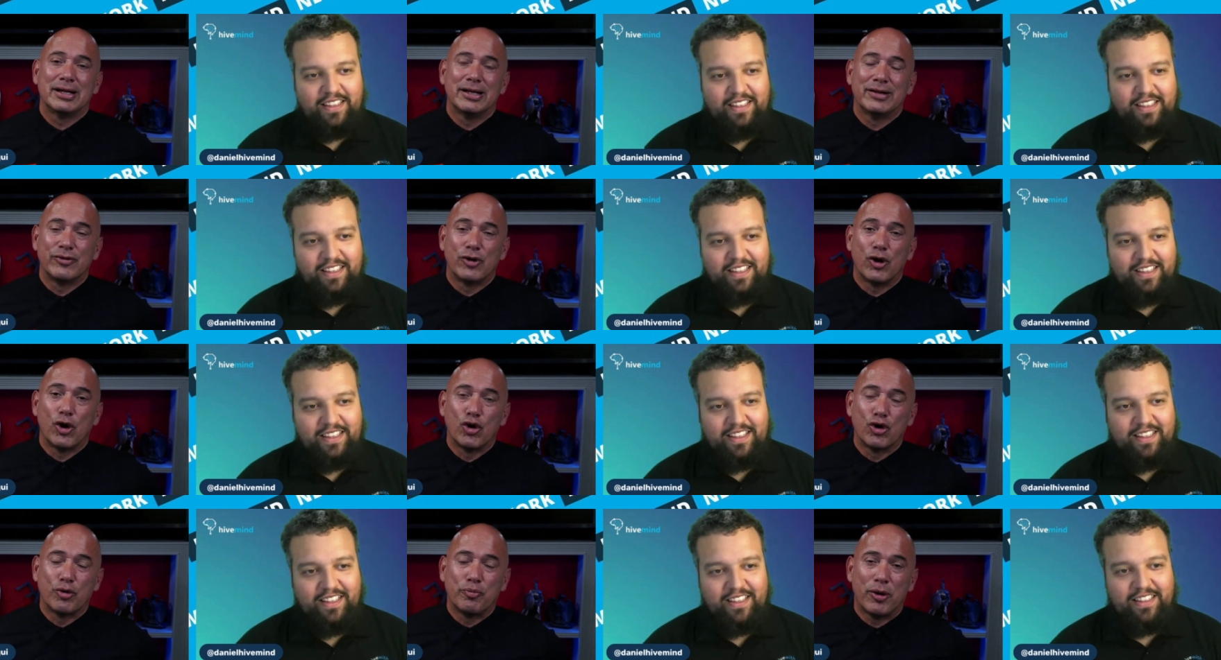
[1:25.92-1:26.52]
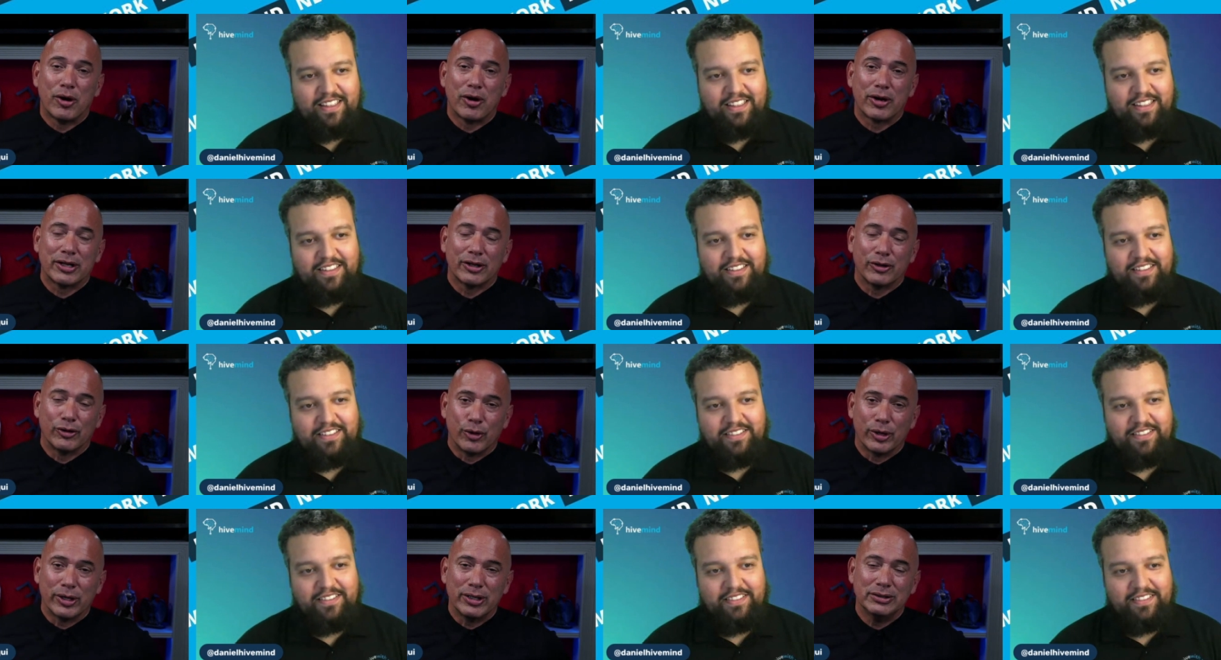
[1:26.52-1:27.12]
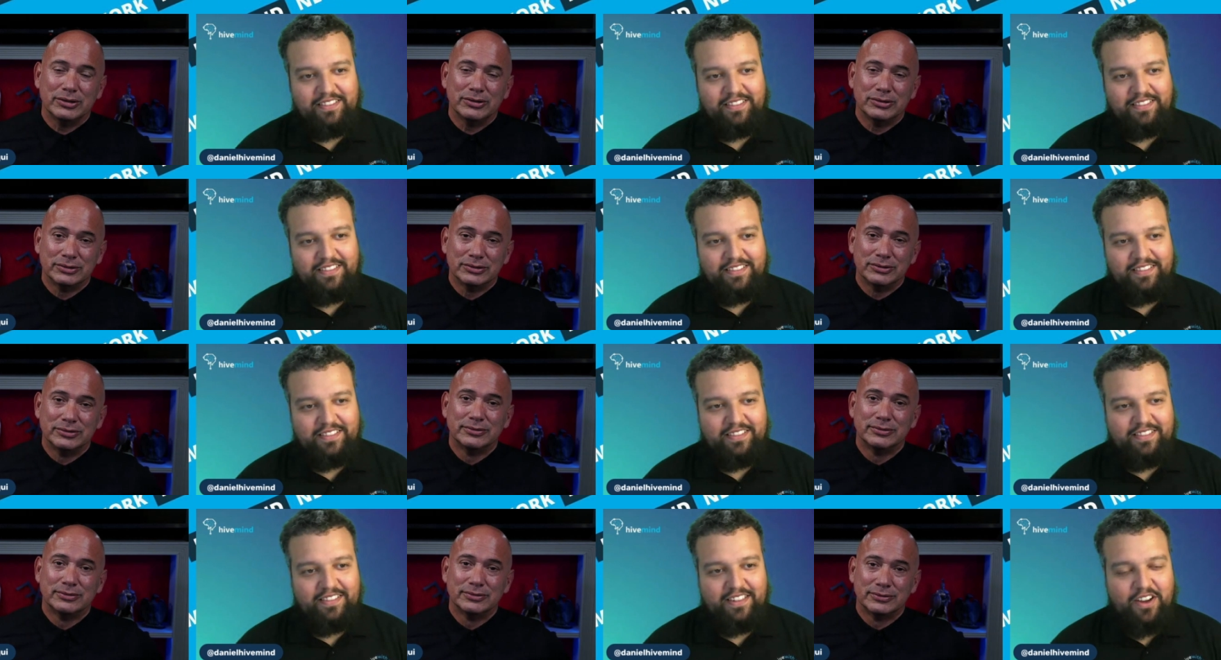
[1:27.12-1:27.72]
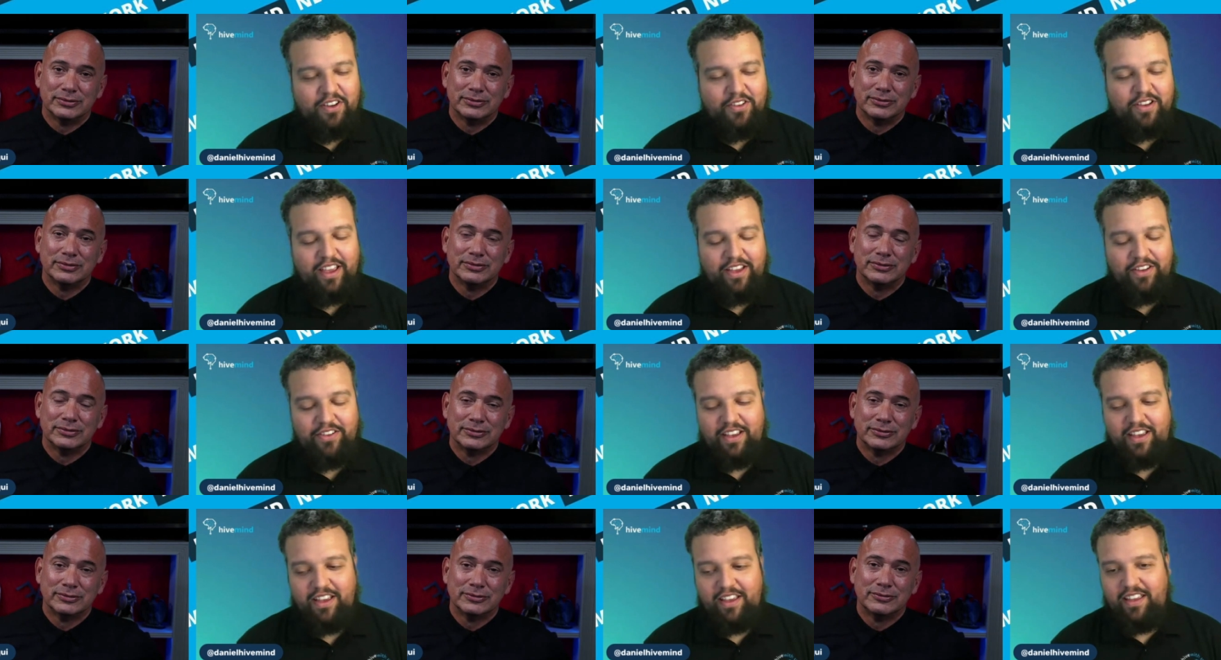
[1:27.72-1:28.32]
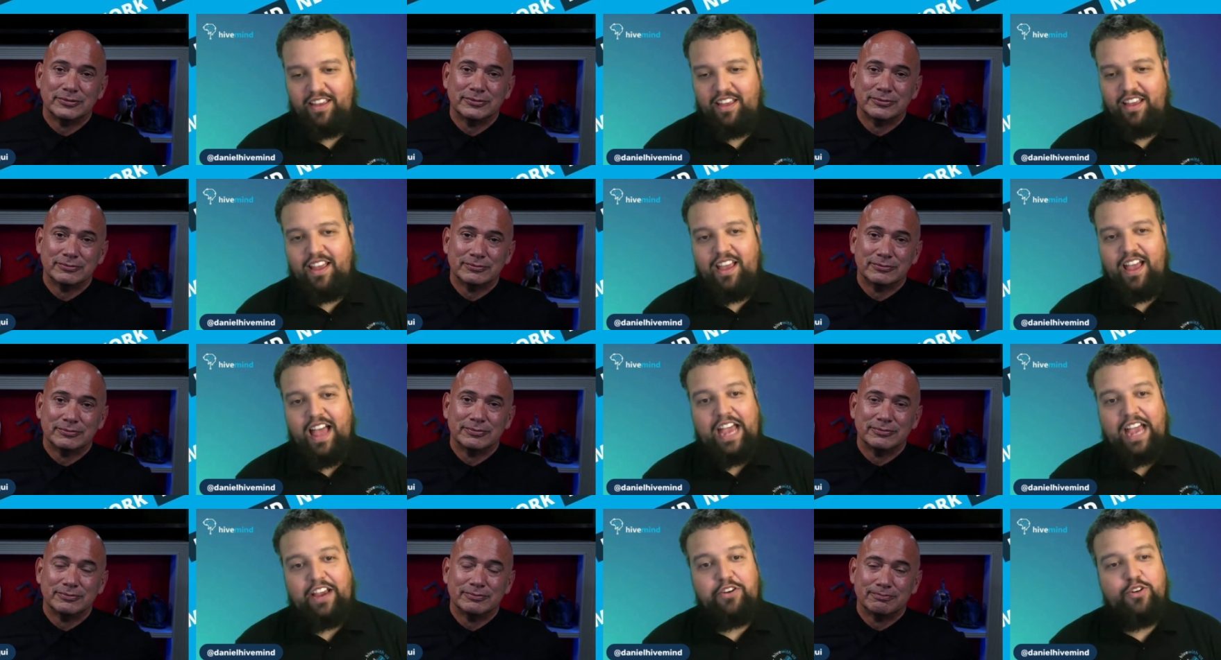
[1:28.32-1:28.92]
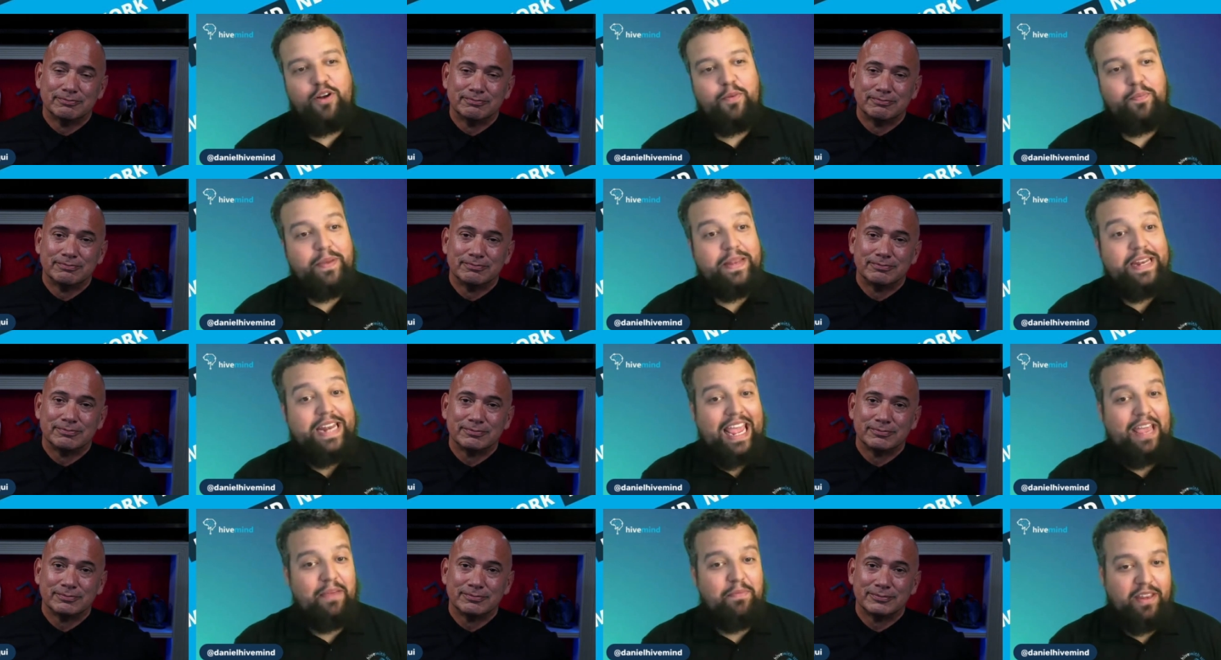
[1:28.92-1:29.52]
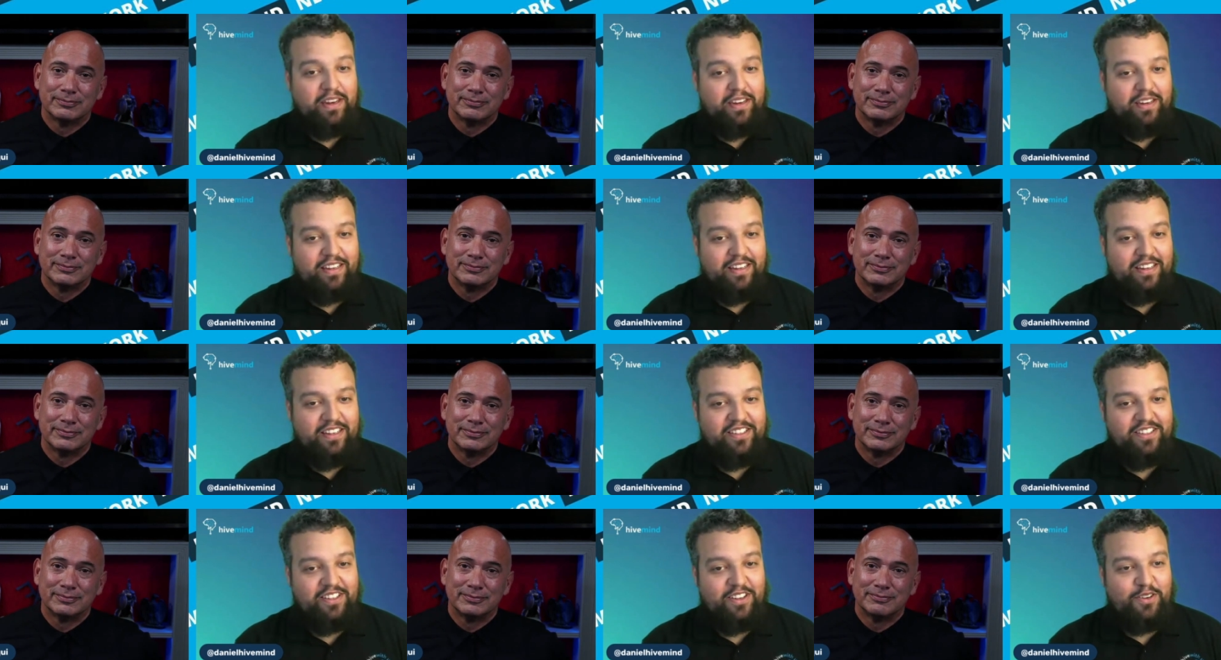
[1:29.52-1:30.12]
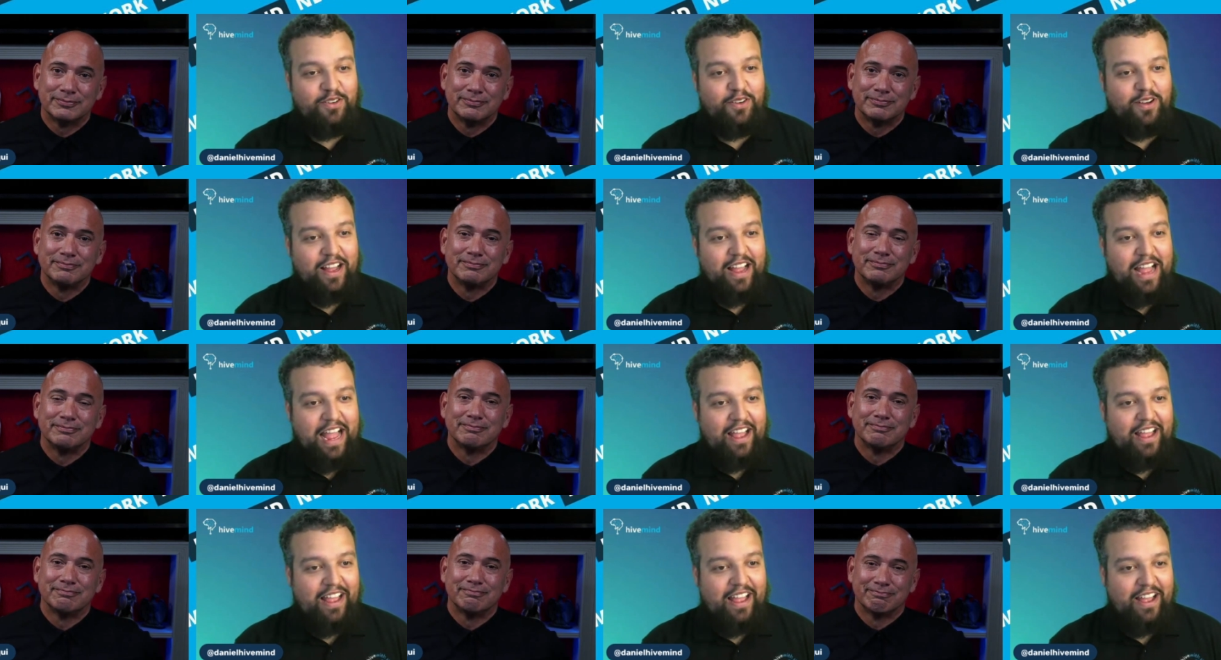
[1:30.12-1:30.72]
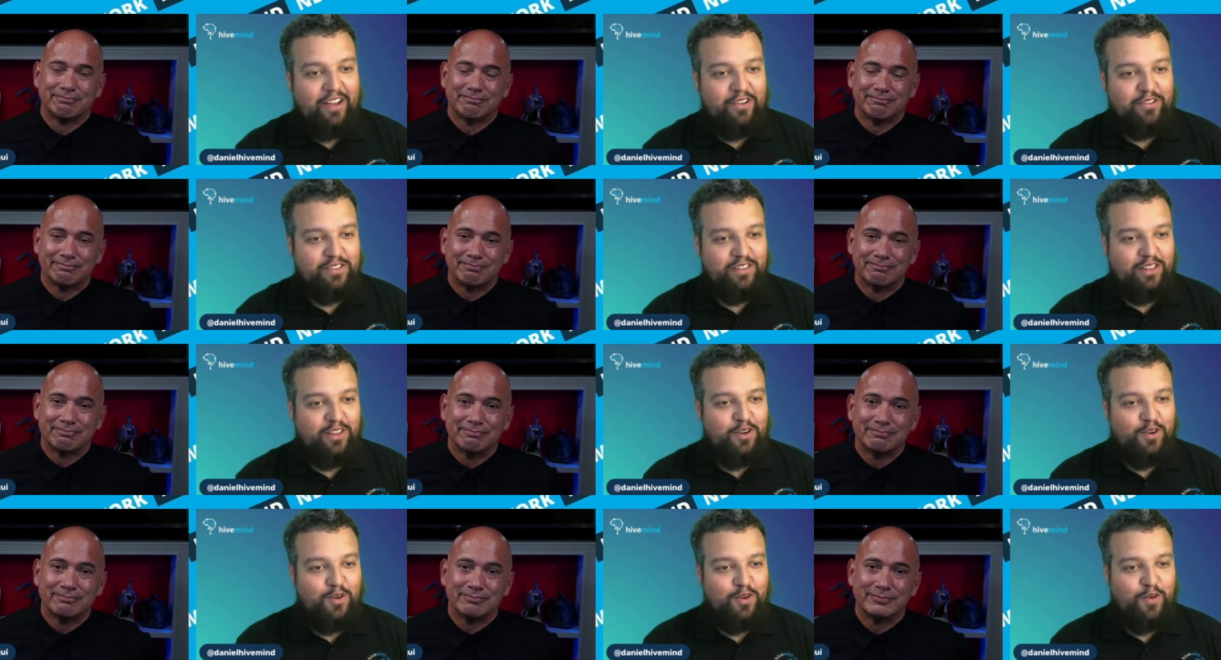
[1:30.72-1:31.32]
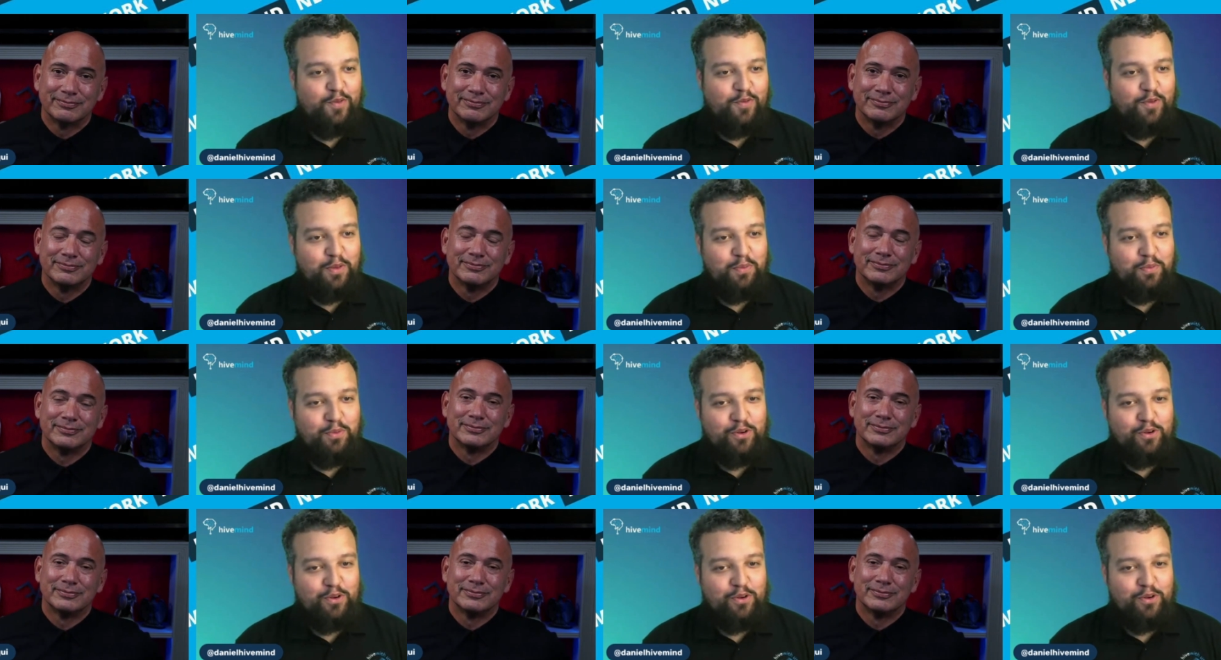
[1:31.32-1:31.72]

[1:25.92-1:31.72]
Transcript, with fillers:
Speaker 1: I live in Oak Park, Illinois.
Speaker 2: Okay, okay. I grew up in Hammond, so I, I was a little over the